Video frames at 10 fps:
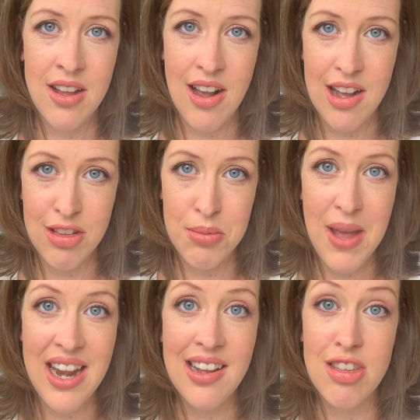
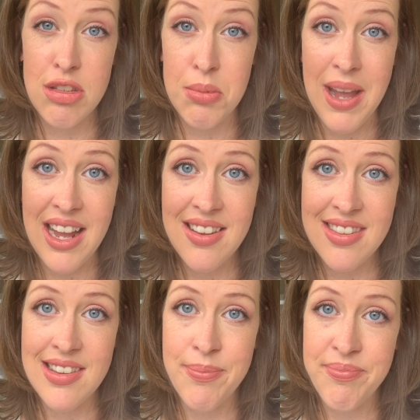cosmetics
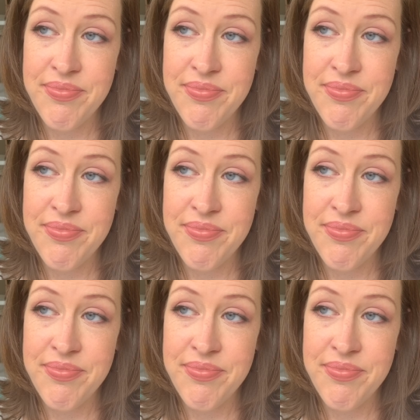space.